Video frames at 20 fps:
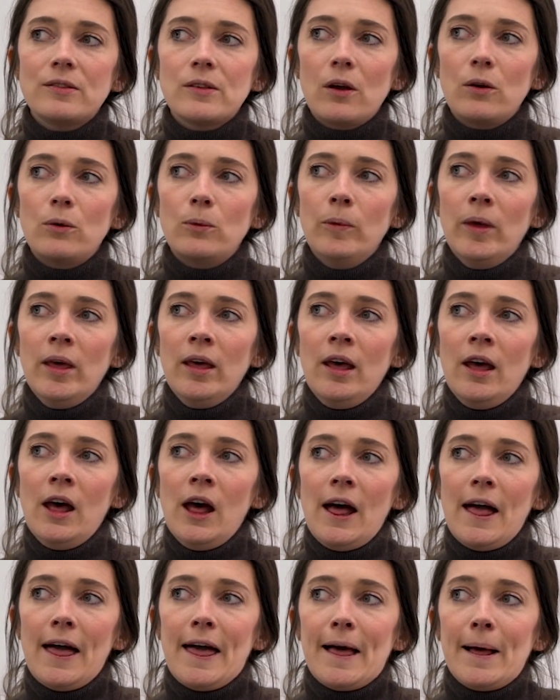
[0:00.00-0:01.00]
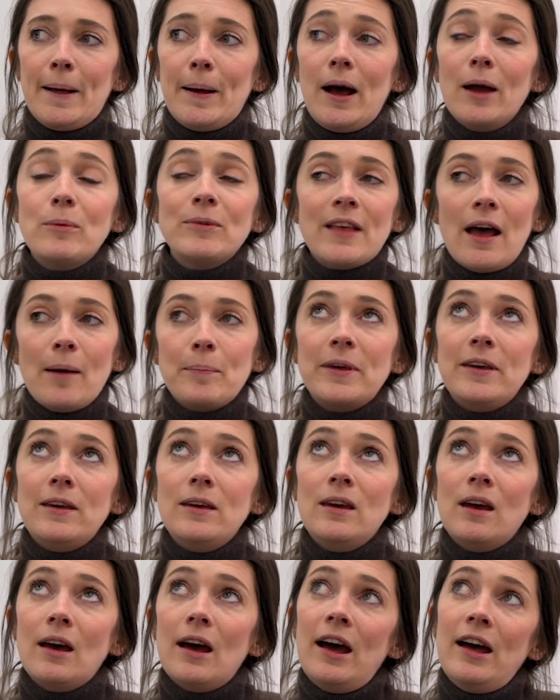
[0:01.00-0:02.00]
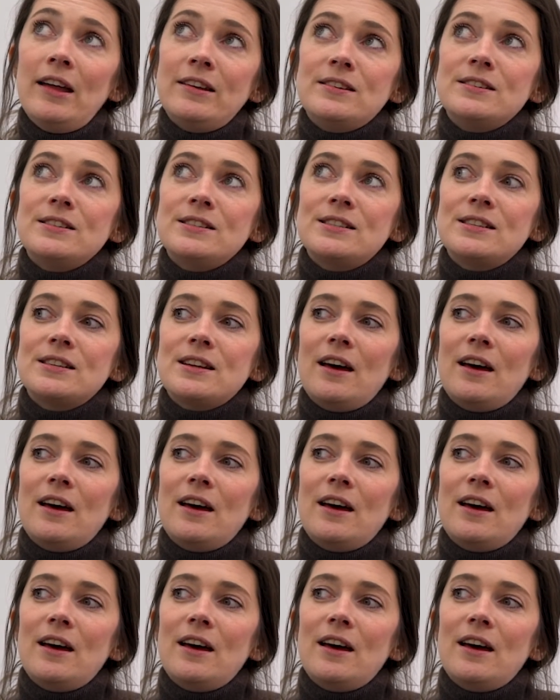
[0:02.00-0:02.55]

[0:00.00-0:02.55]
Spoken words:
So I was happy, and